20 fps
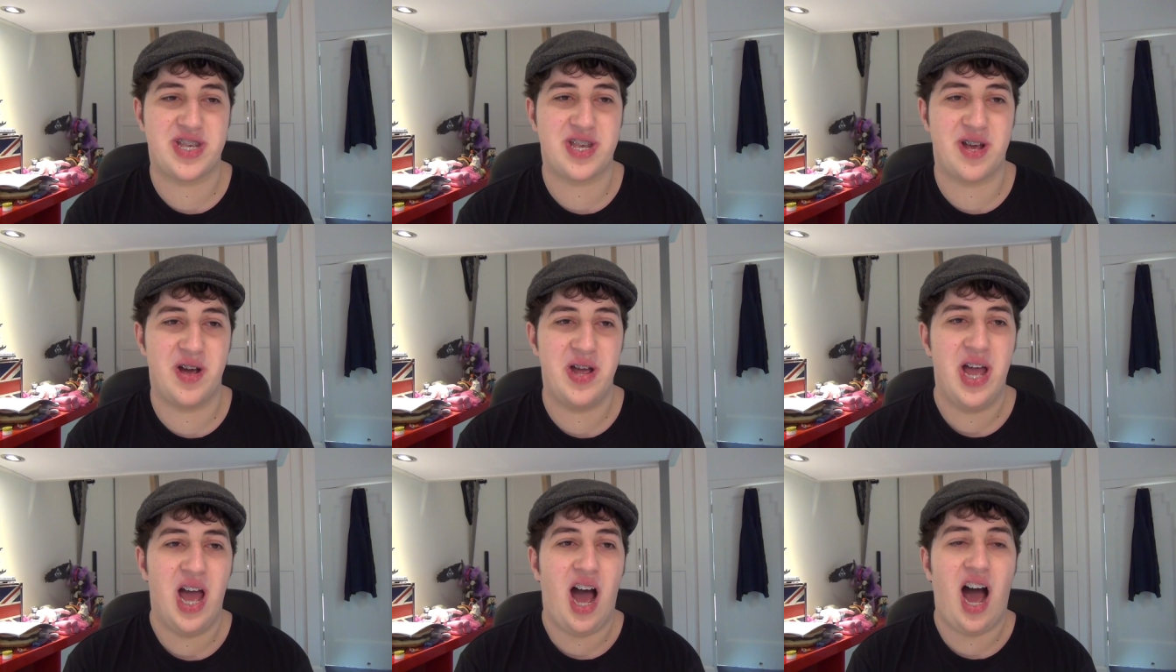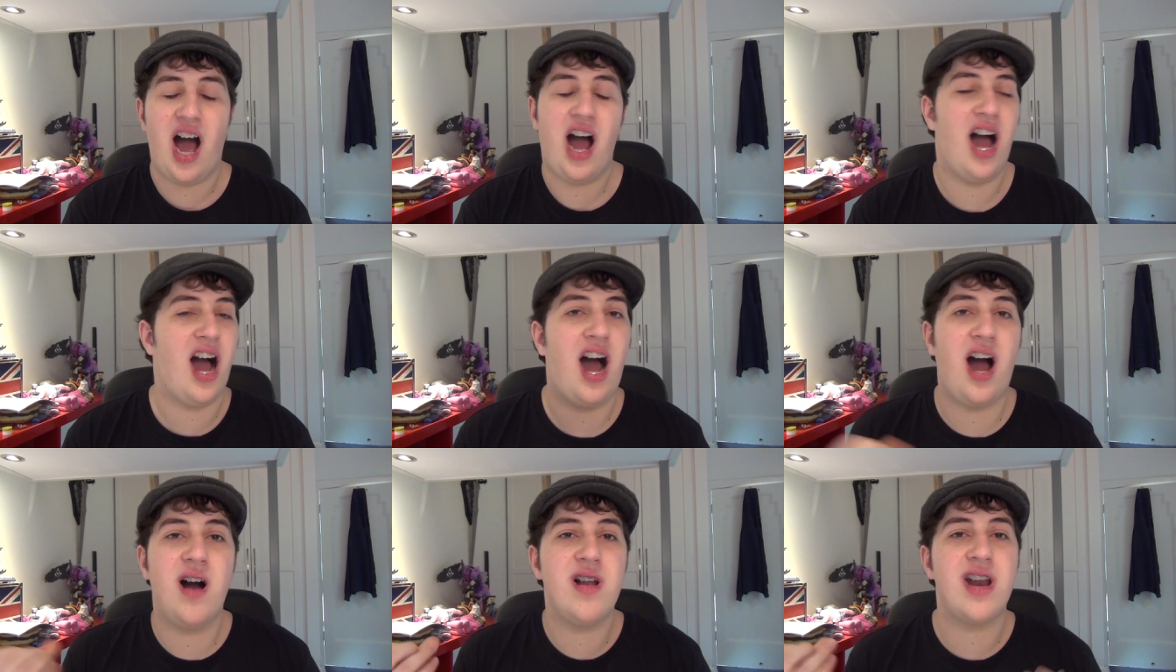So uh,
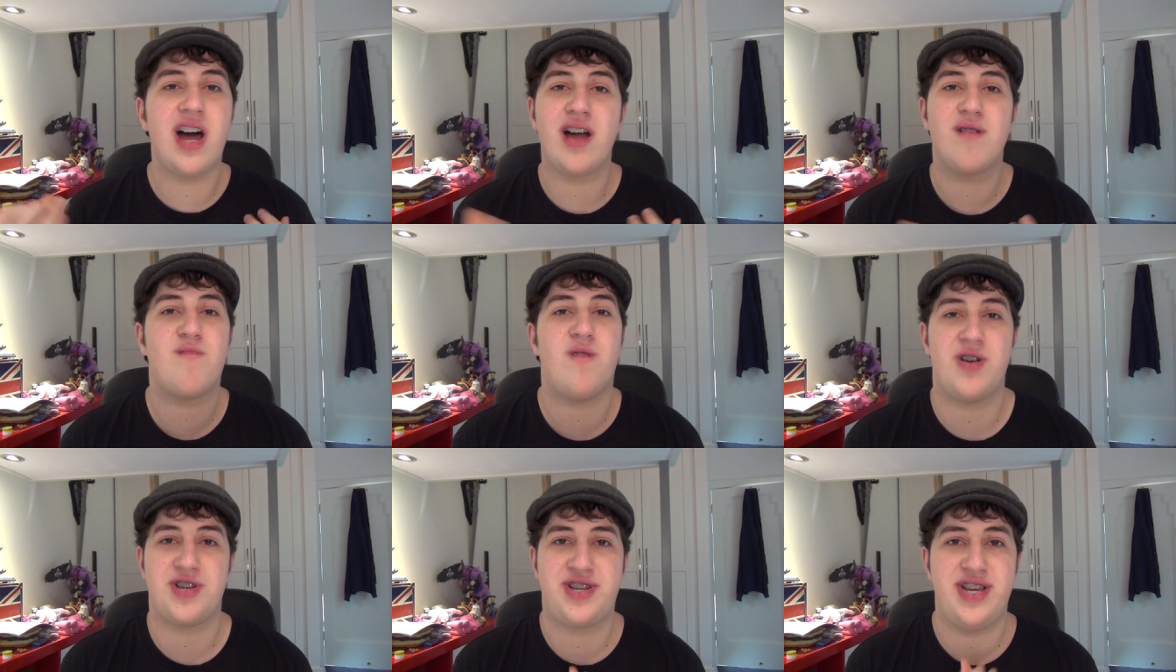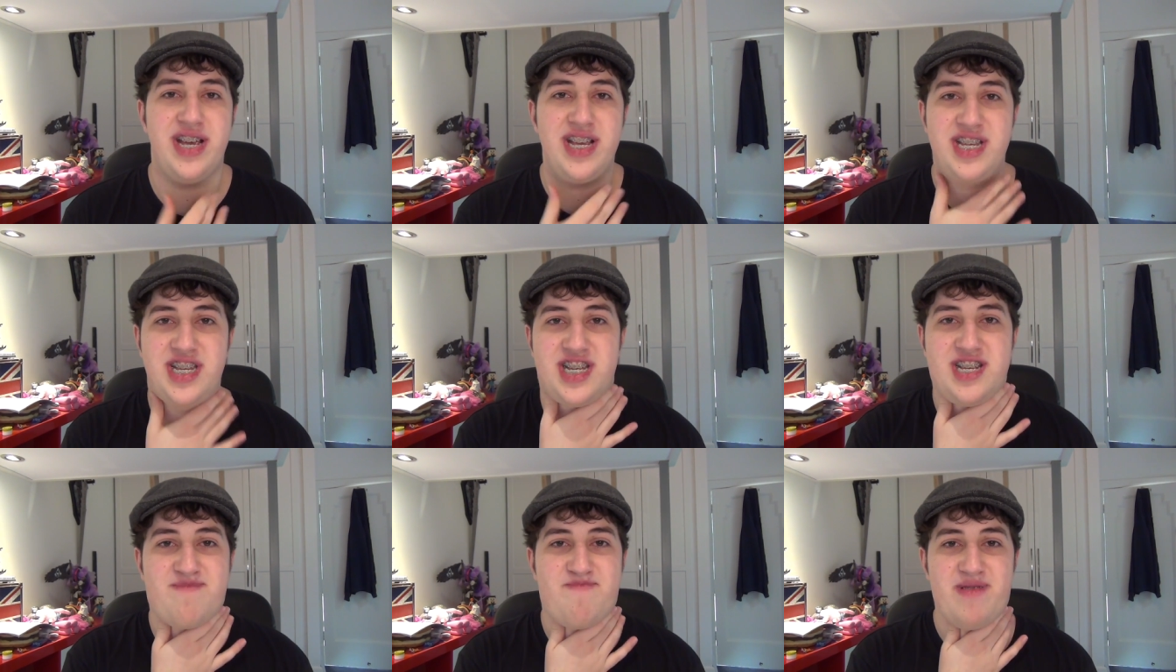all I watch
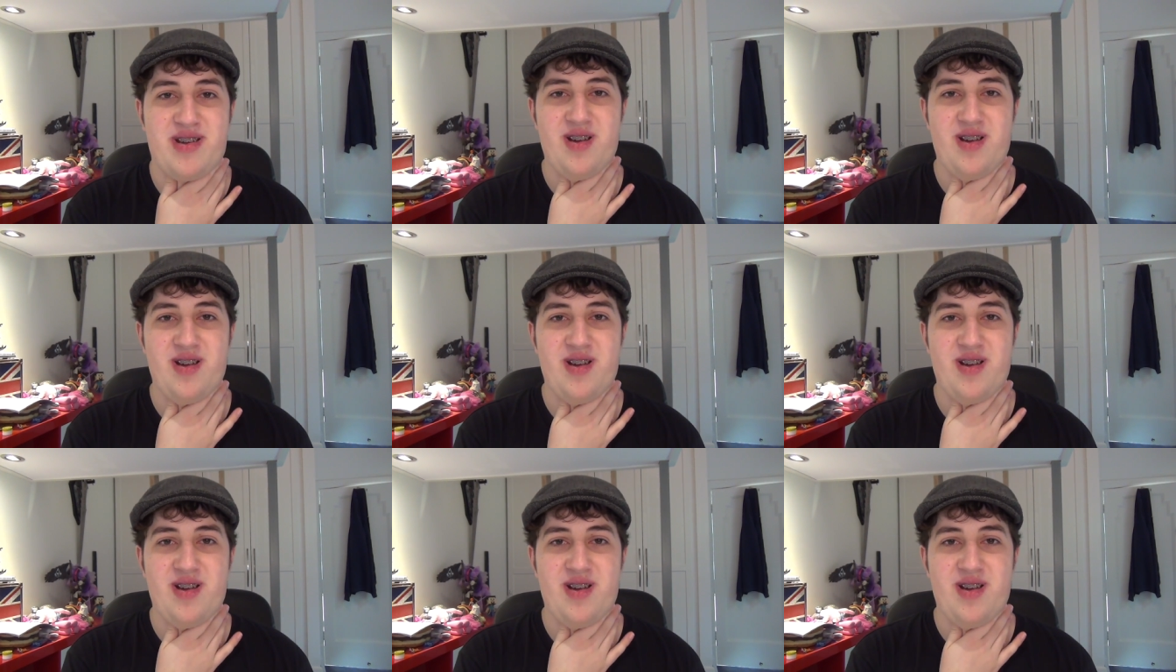is just